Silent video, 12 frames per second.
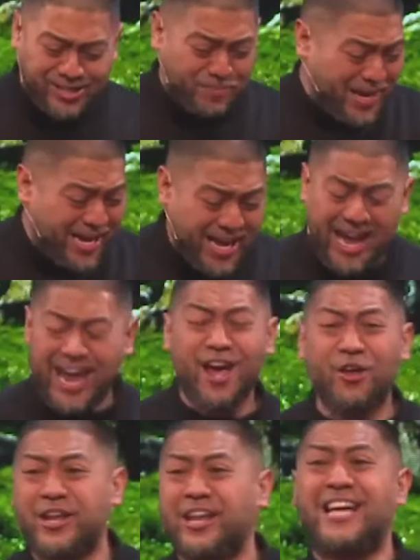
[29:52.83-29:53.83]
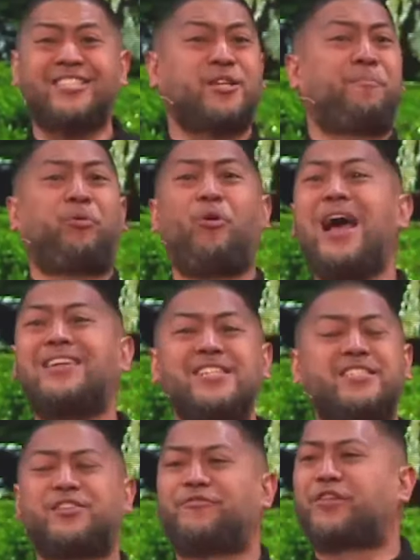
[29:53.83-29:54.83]
to be healed unless the
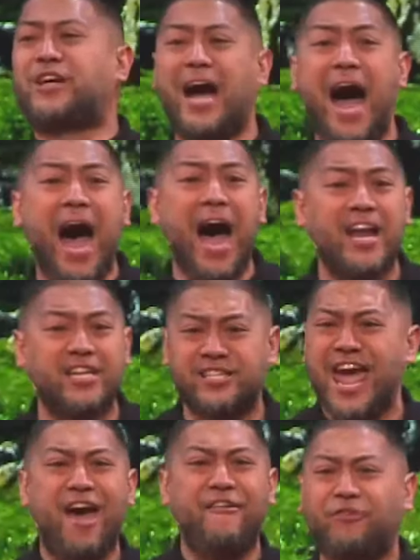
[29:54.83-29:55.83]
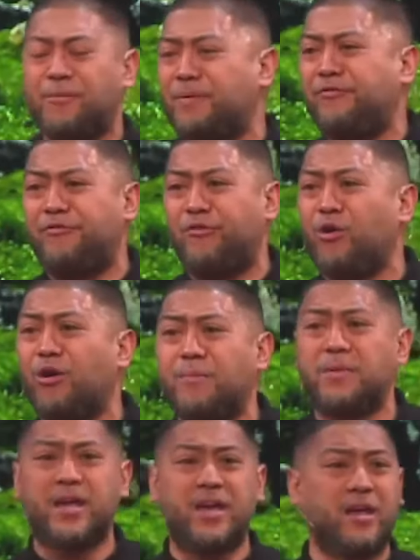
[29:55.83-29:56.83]
presence of God is ever before
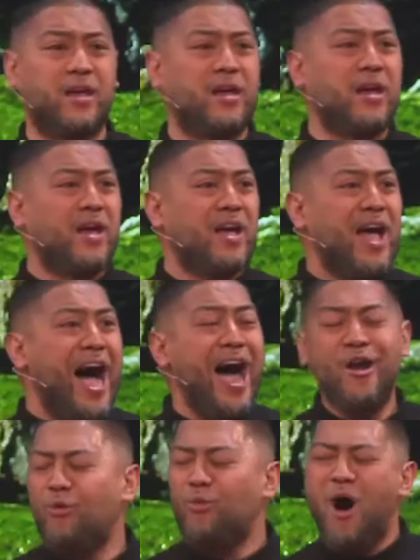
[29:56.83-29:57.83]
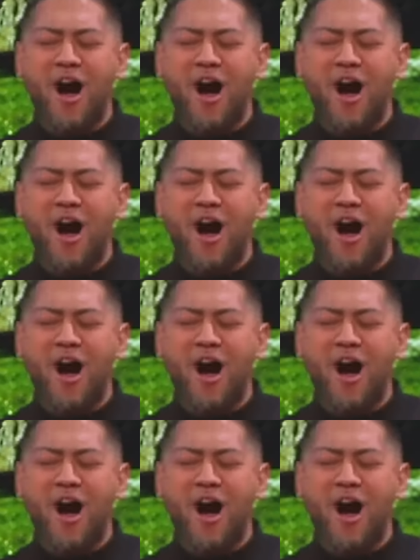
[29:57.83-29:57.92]
me. I don't